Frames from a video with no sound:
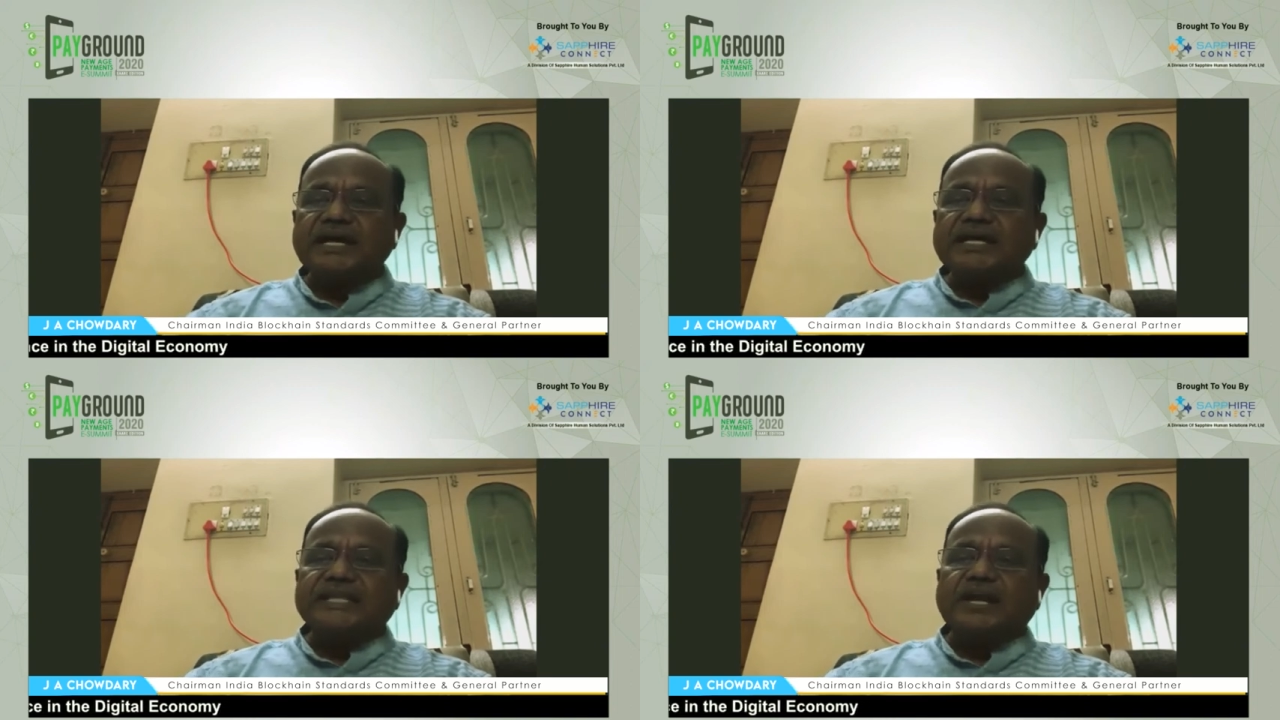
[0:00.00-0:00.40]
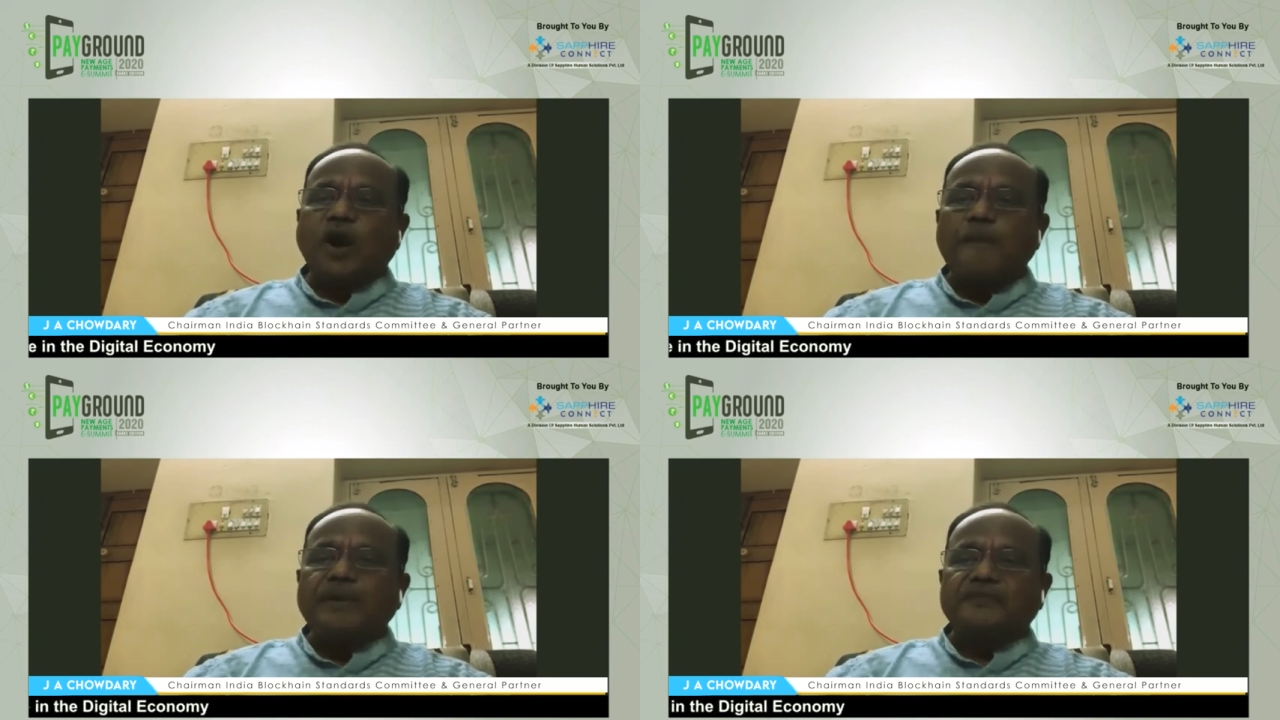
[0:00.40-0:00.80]
the
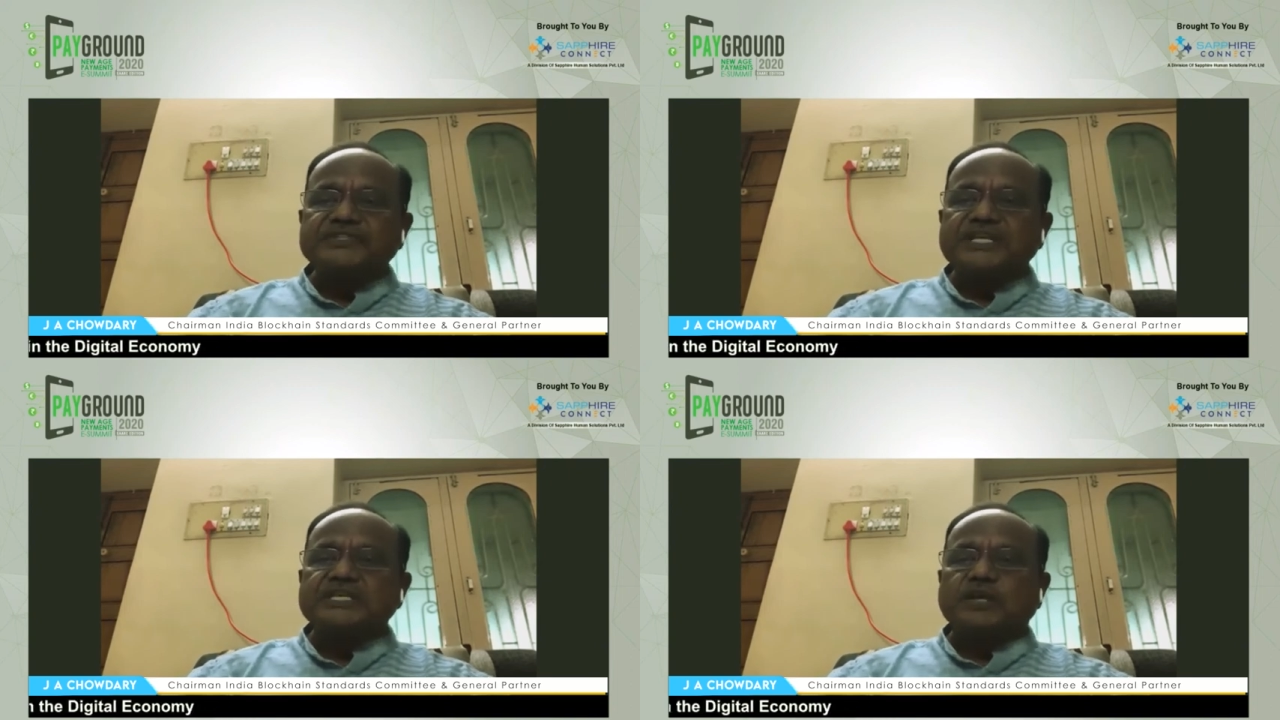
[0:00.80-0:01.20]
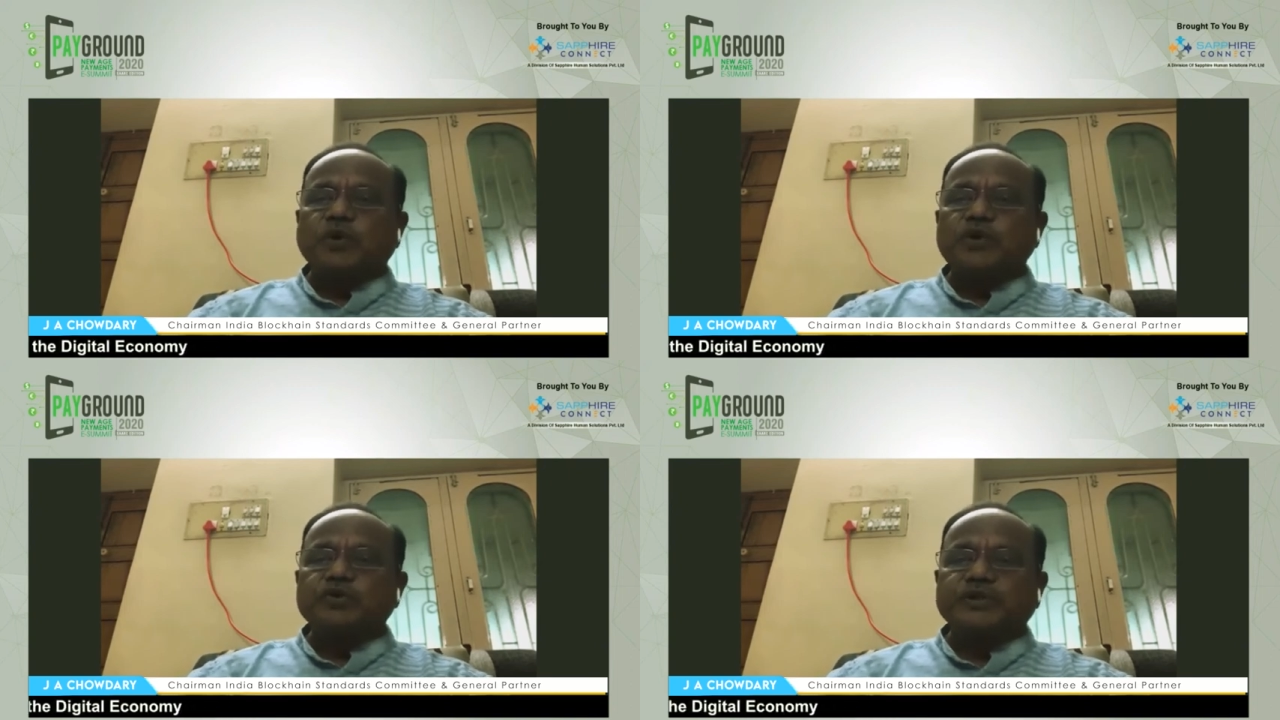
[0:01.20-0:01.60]
government officials are
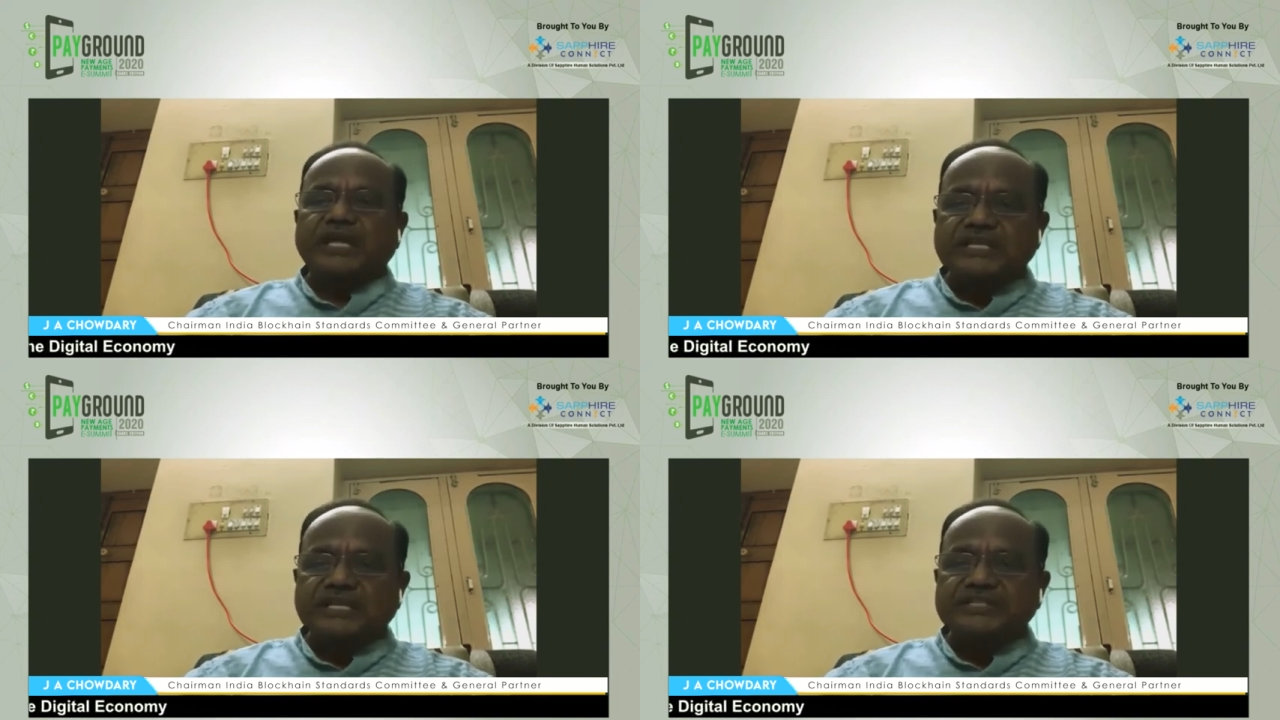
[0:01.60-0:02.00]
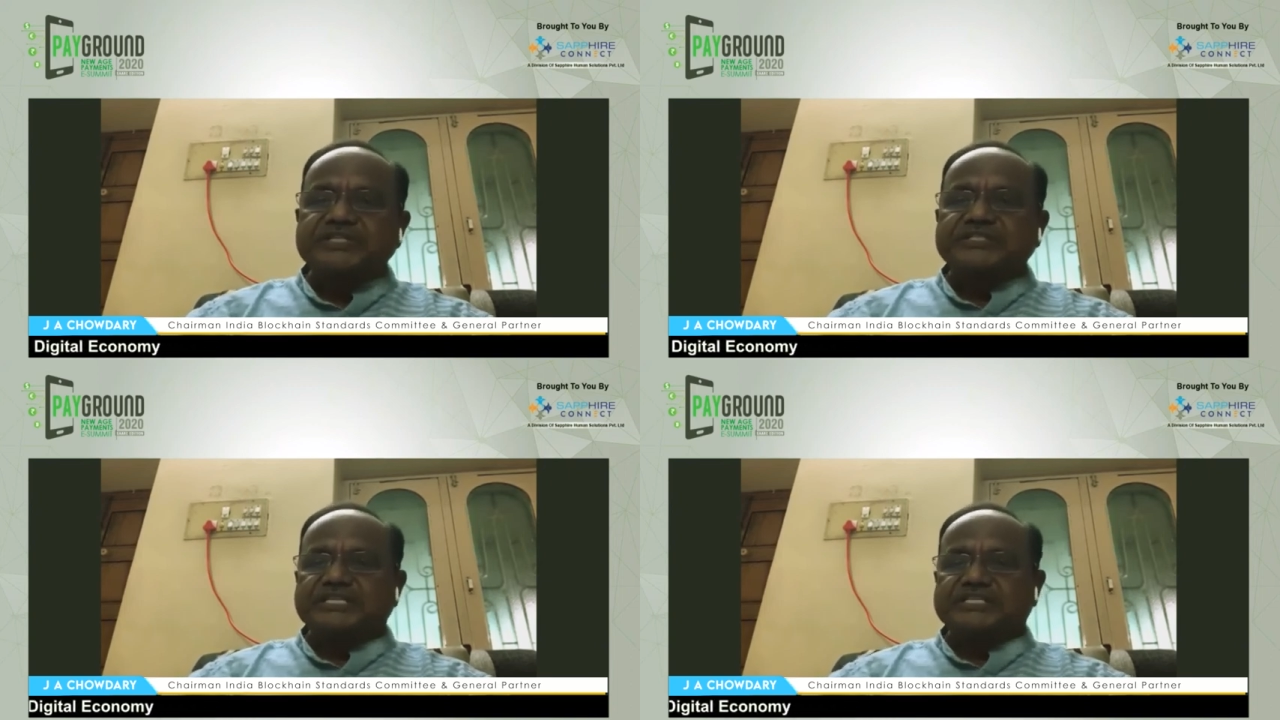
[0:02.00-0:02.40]
going to take the
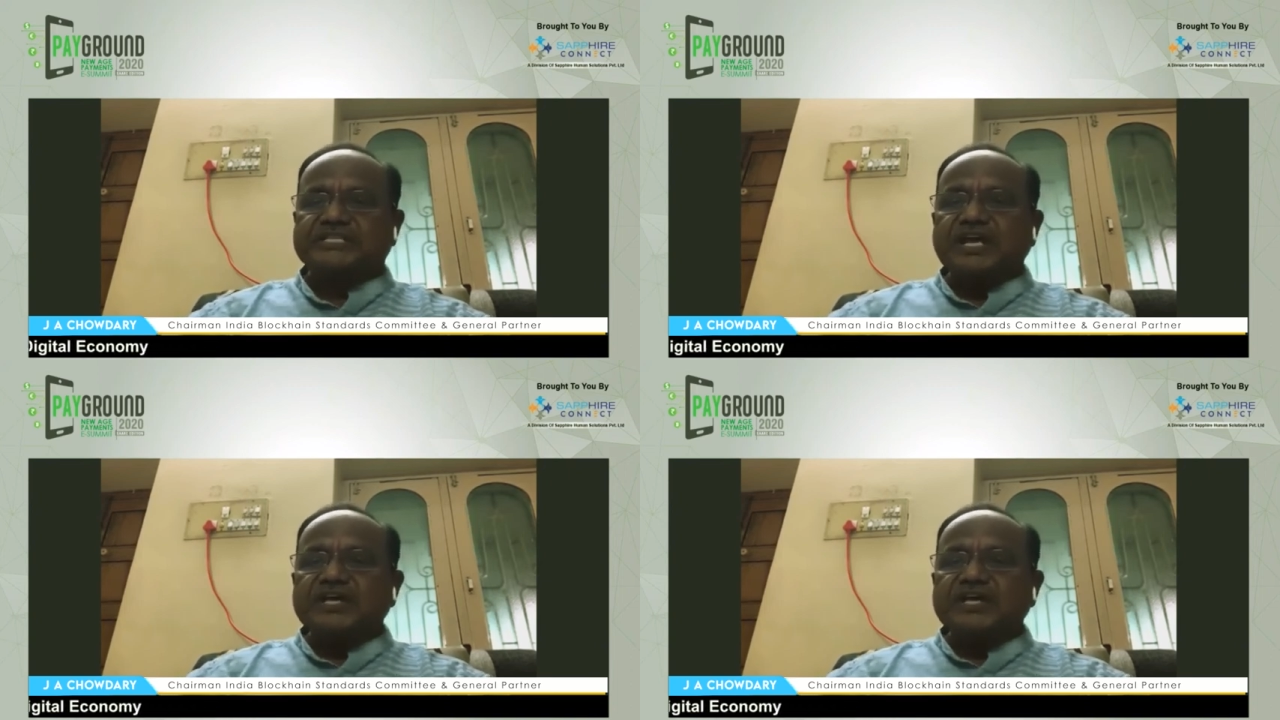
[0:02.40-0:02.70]
decisions.